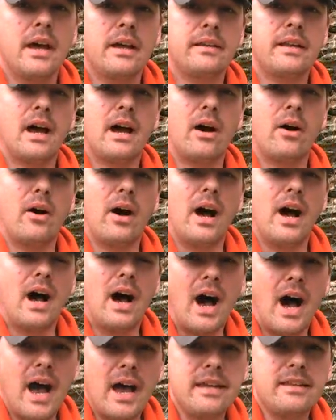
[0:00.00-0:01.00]
Now,
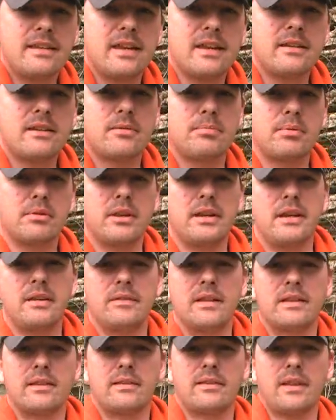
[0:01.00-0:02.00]
I tend to believe
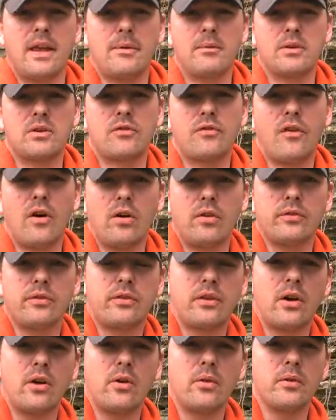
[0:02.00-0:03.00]
that the Sandwich Fault
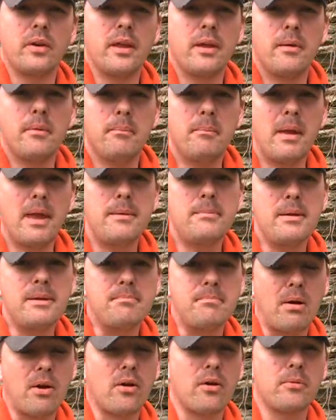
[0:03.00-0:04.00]
Zone may be
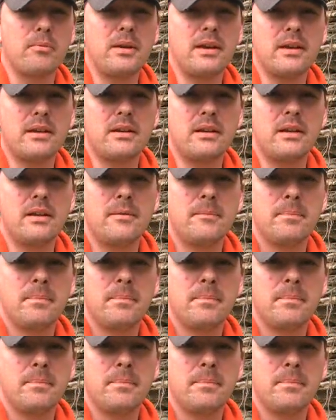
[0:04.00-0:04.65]
Permian